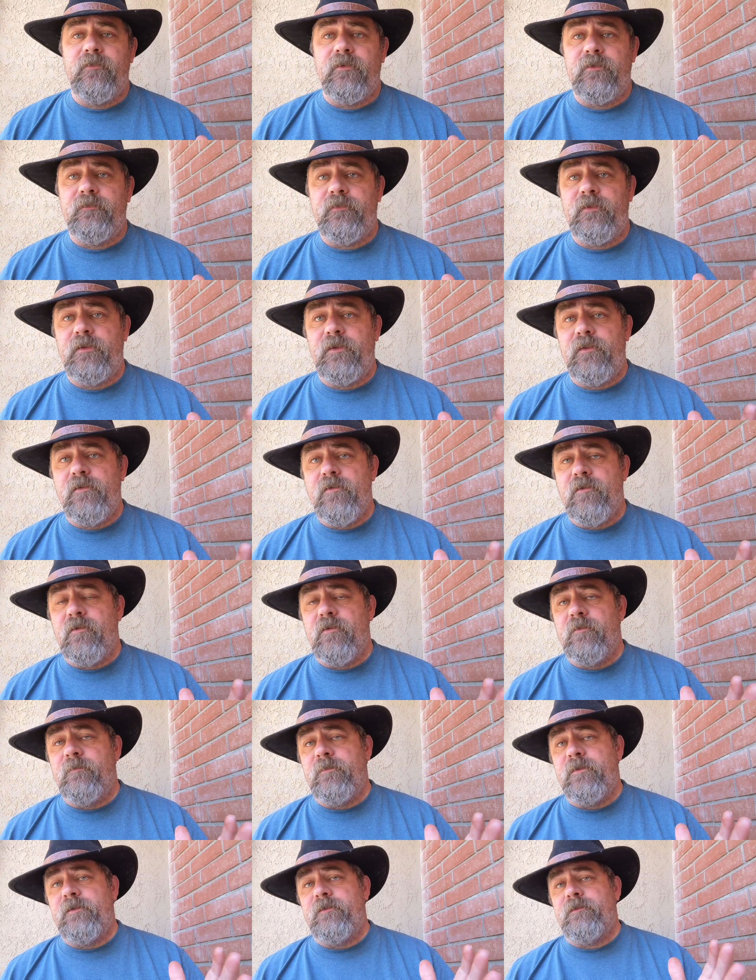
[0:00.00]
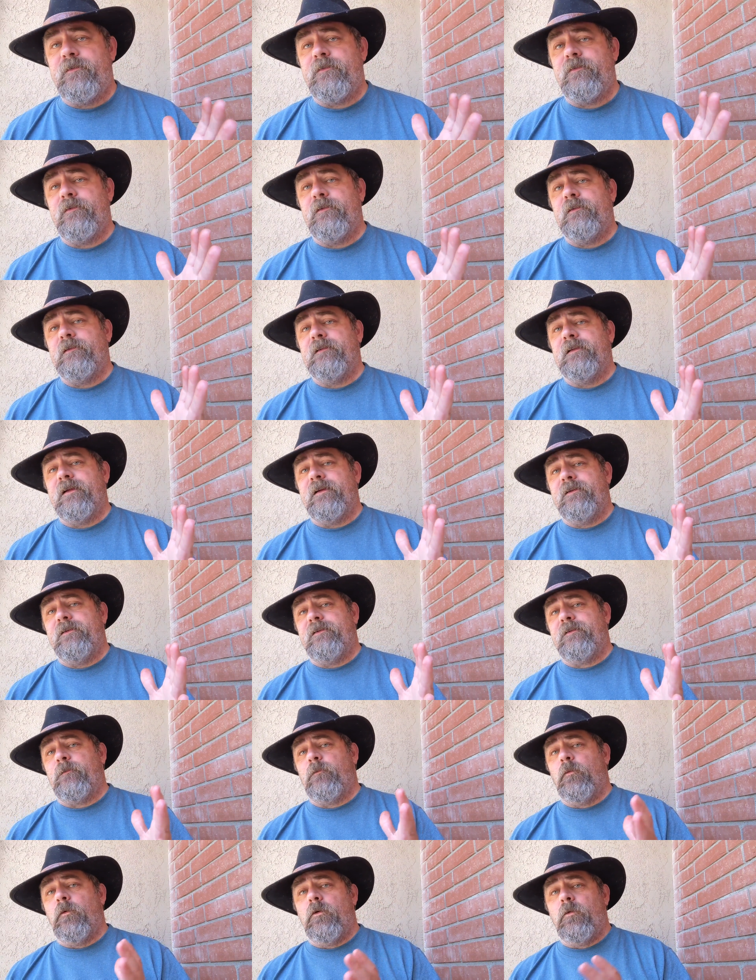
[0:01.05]
involving the Army's
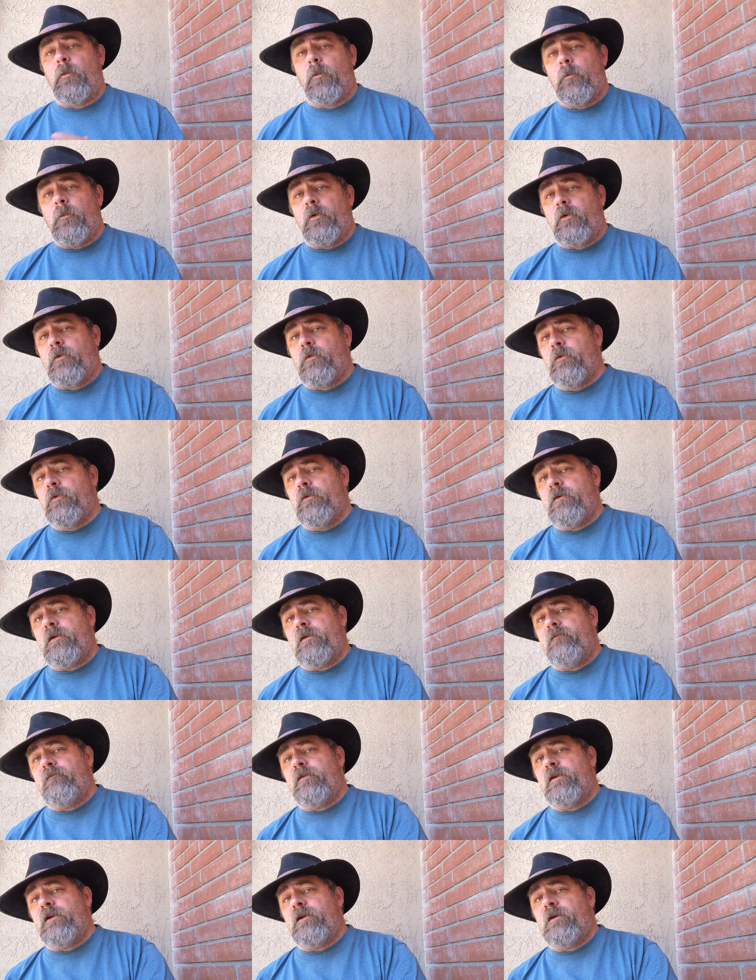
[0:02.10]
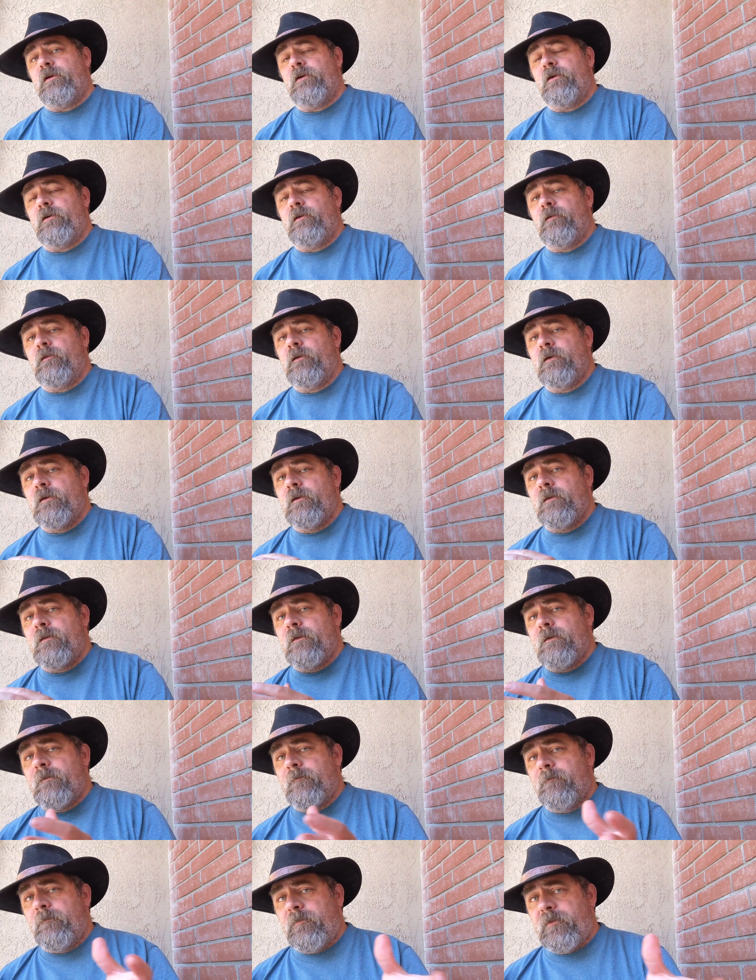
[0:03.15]
latest woke recruiting video,
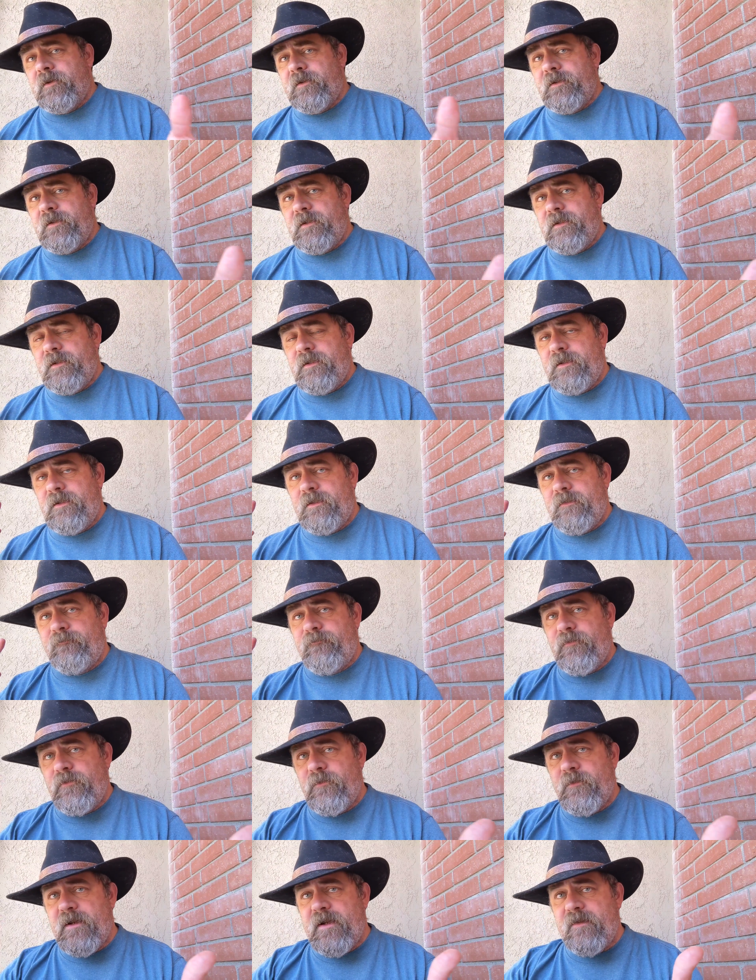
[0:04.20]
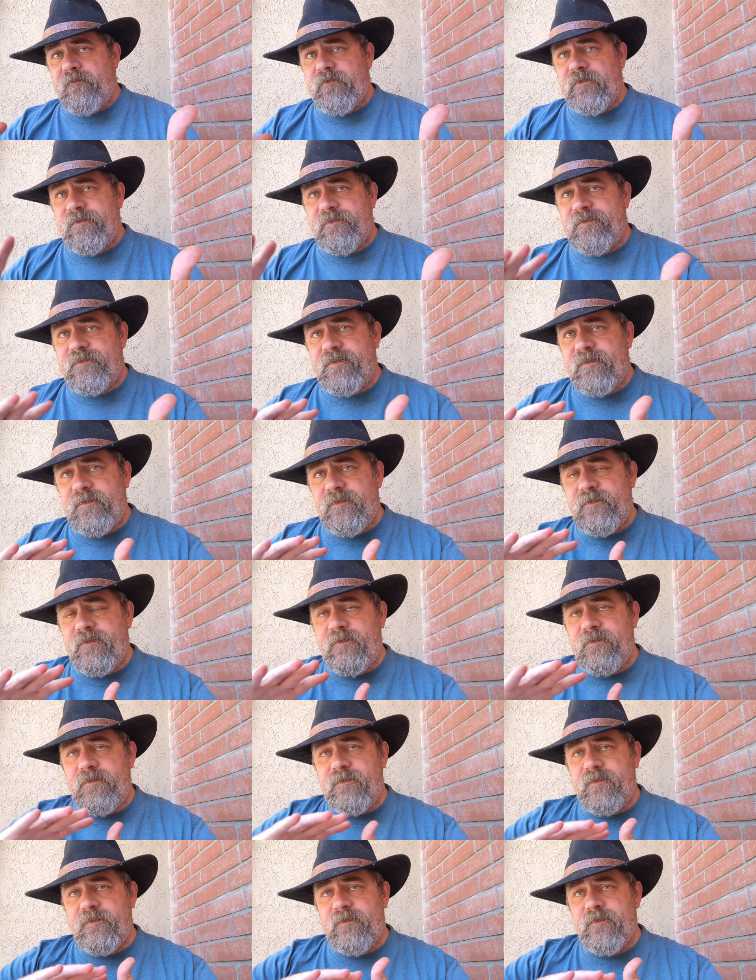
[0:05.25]
but if you haven't seen
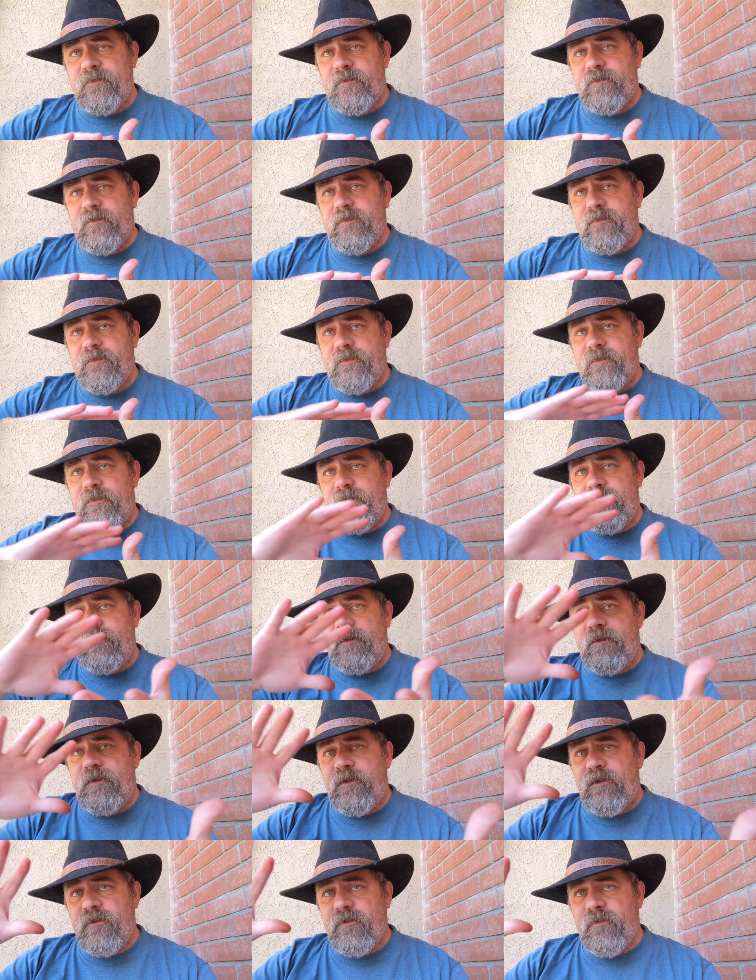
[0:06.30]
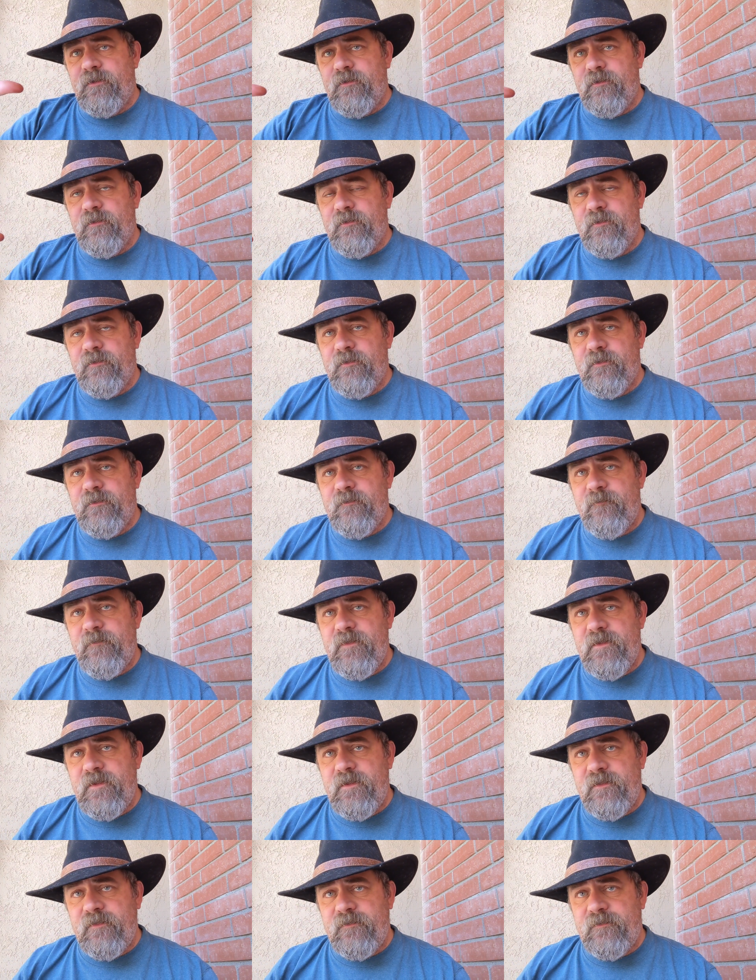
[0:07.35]
it, here
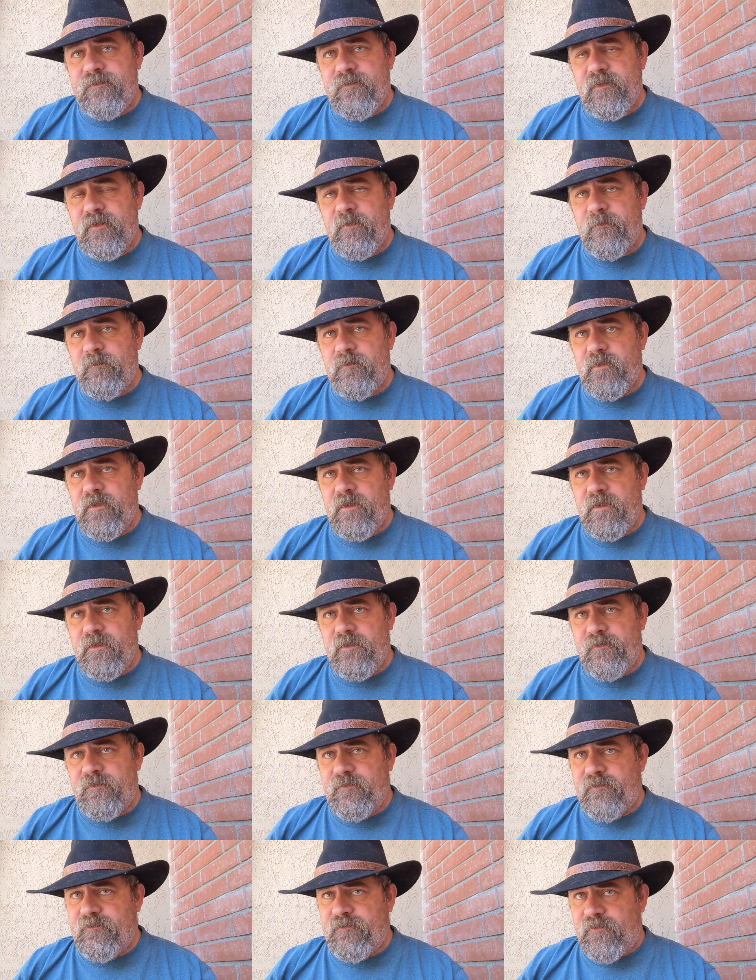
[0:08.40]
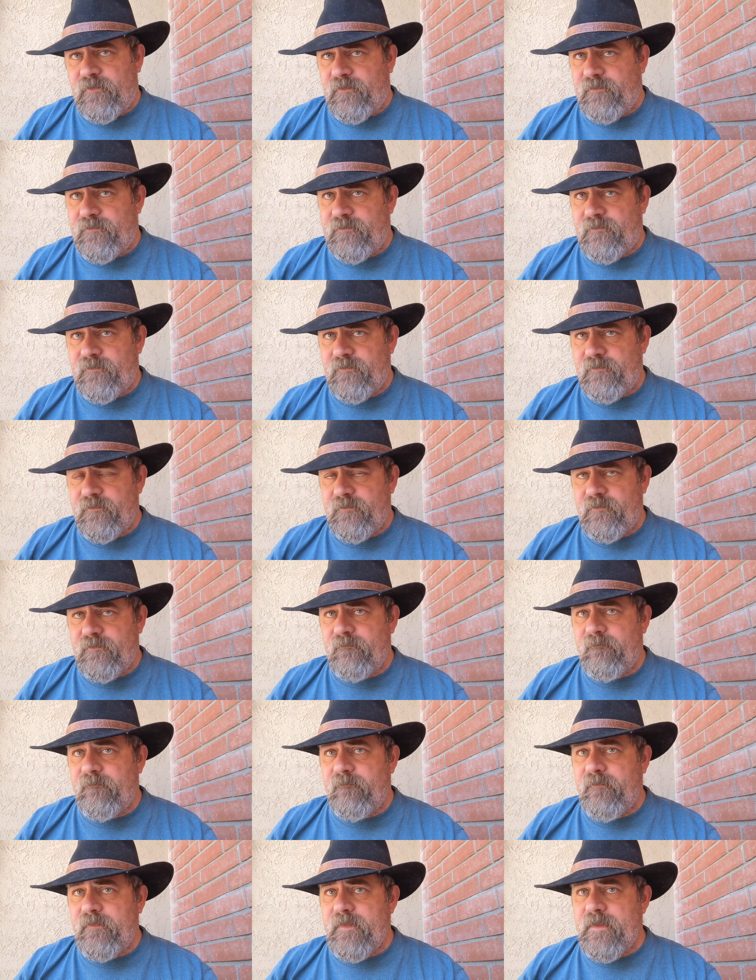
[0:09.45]
is some, and it's just
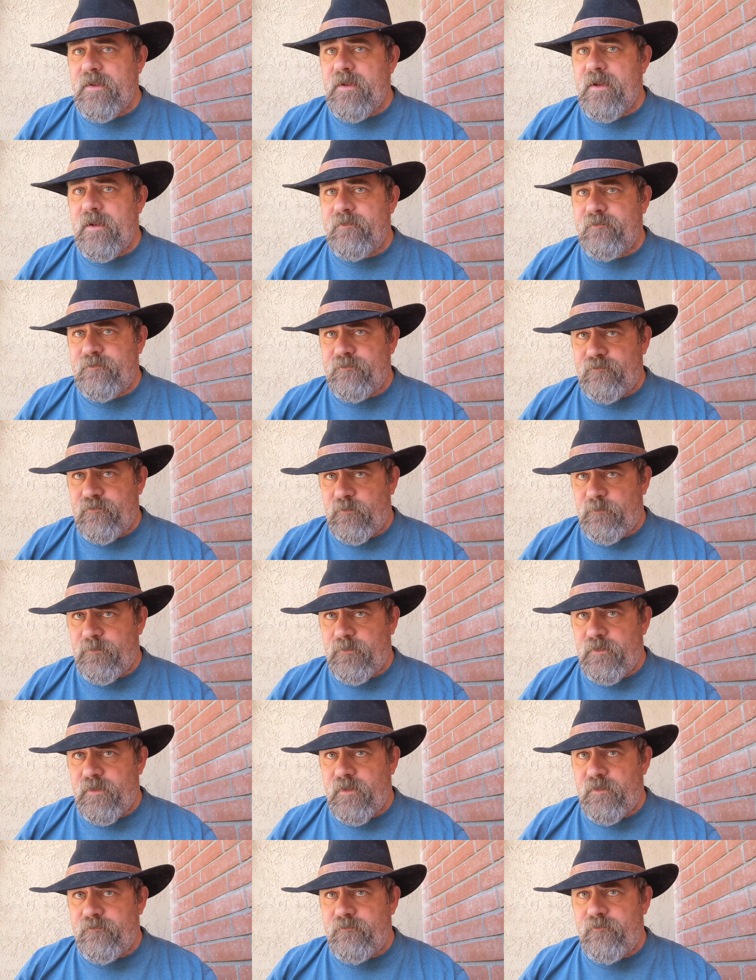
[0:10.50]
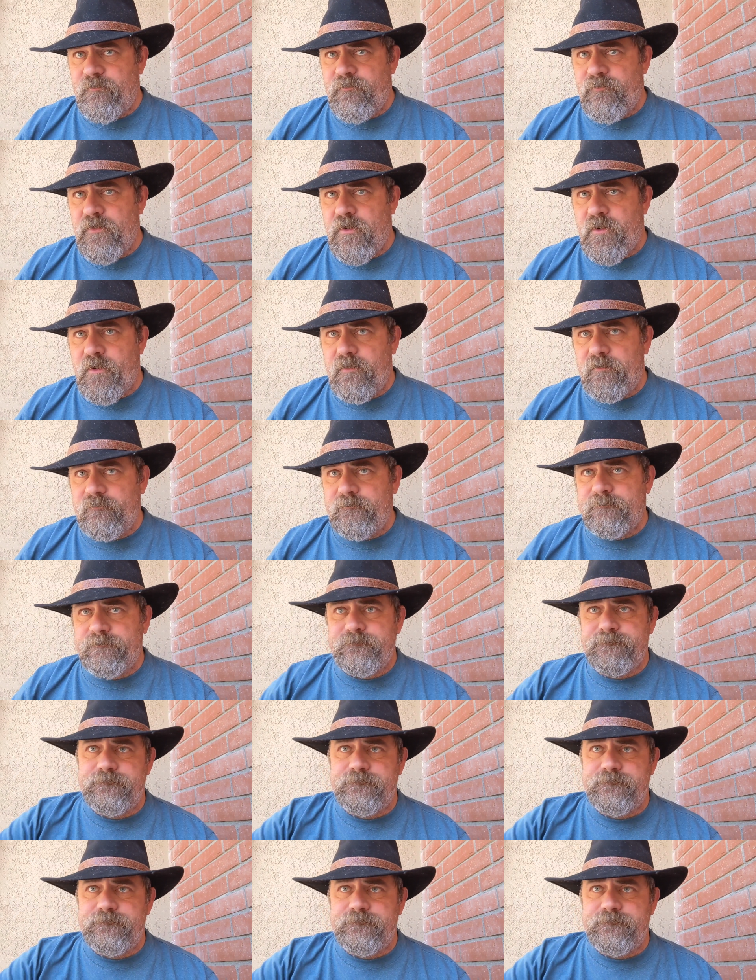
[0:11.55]
as stupid as you thought.